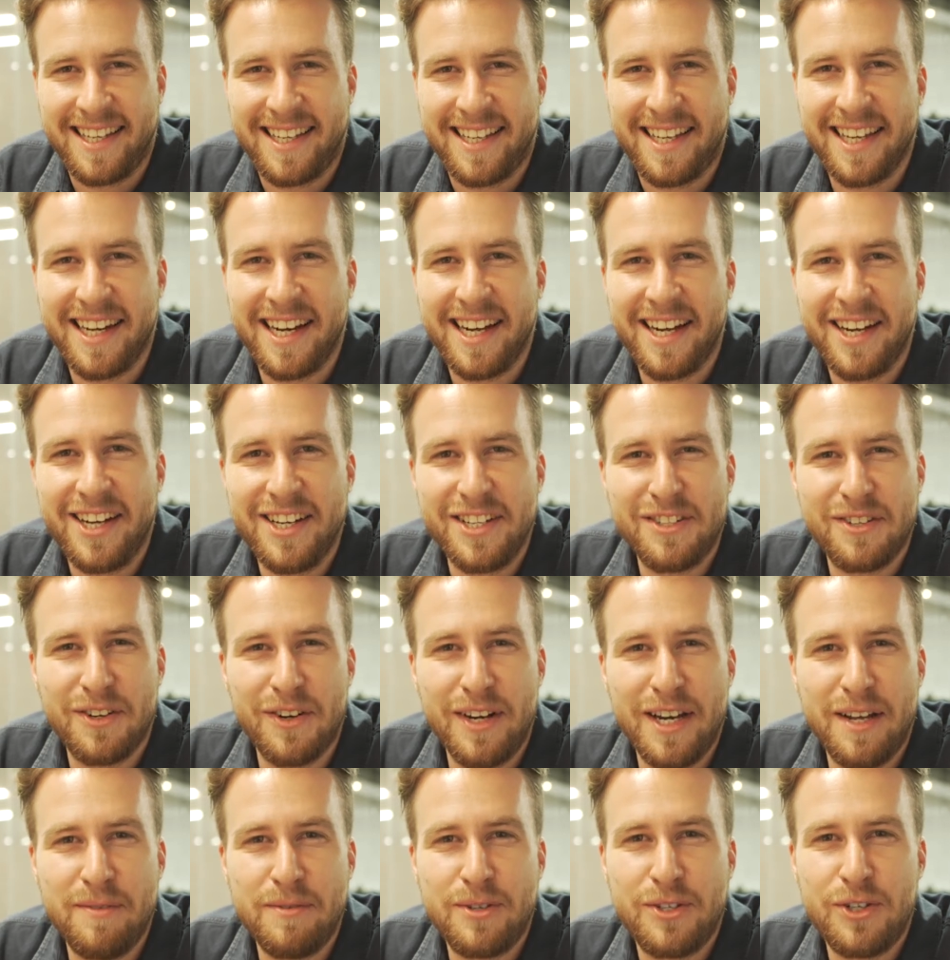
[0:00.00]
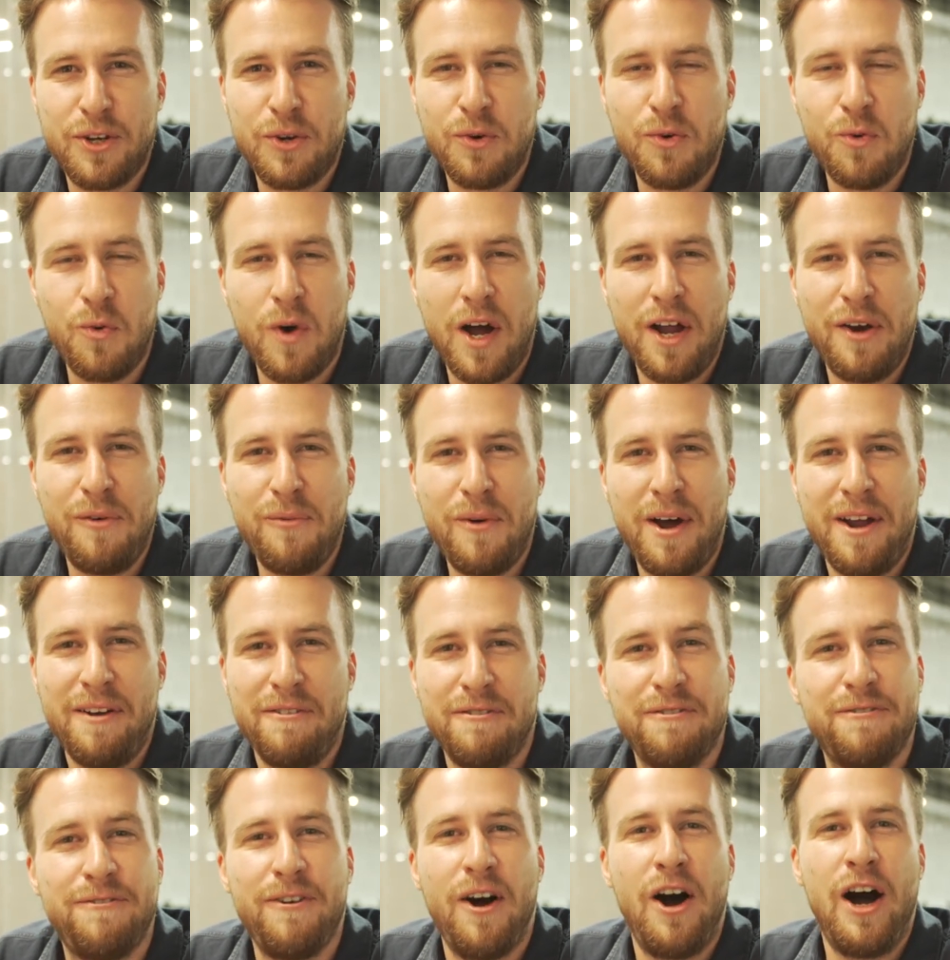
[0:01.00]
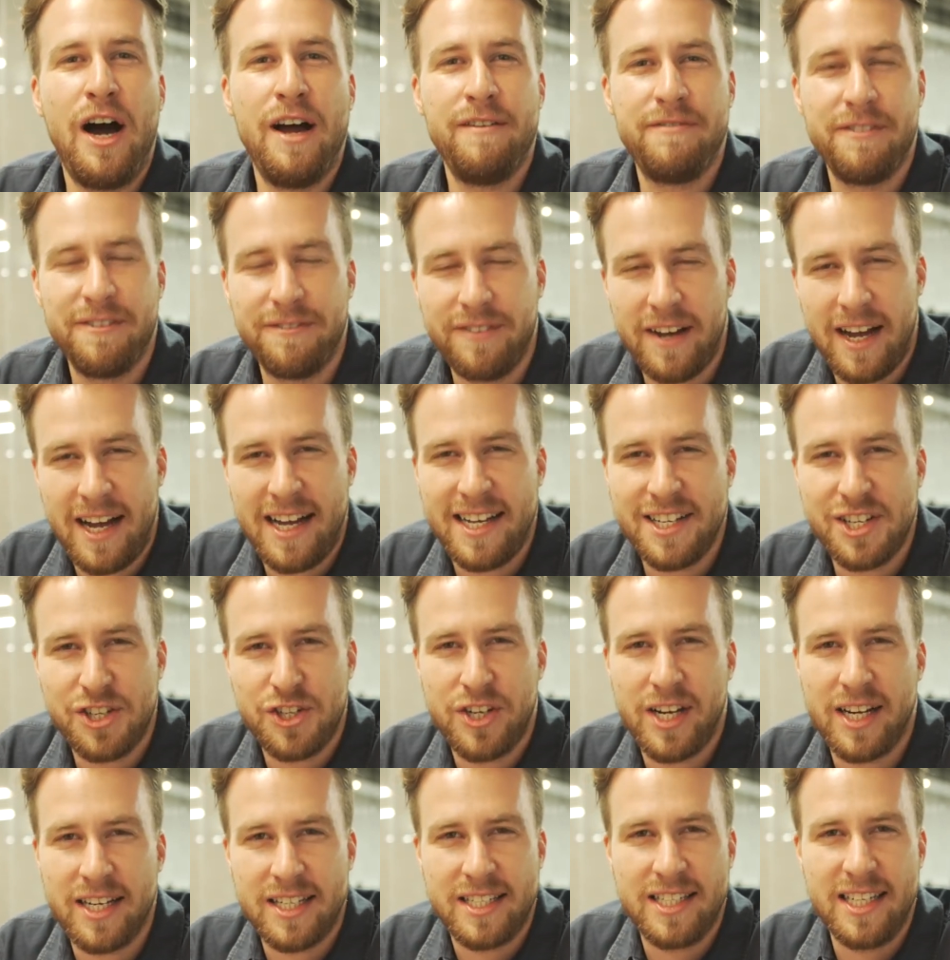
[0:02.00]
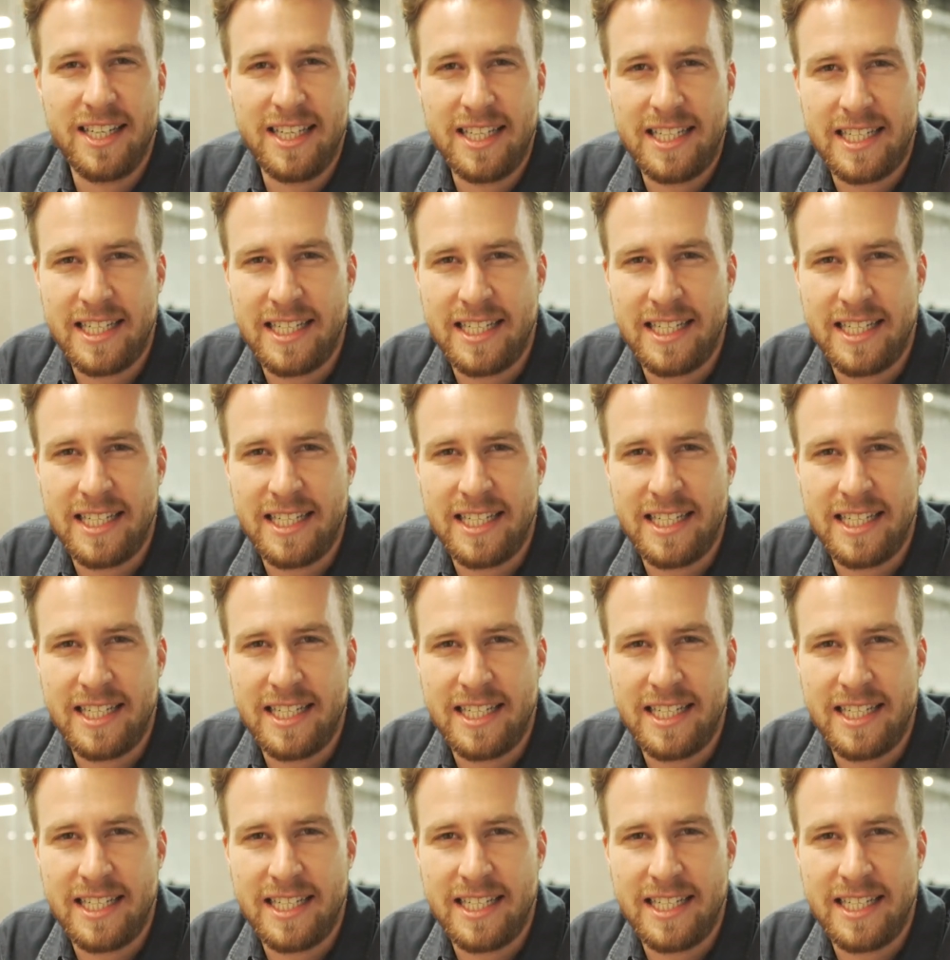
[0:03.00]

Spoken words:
G'day guys, welcome to episode 115 of Ask Jack D.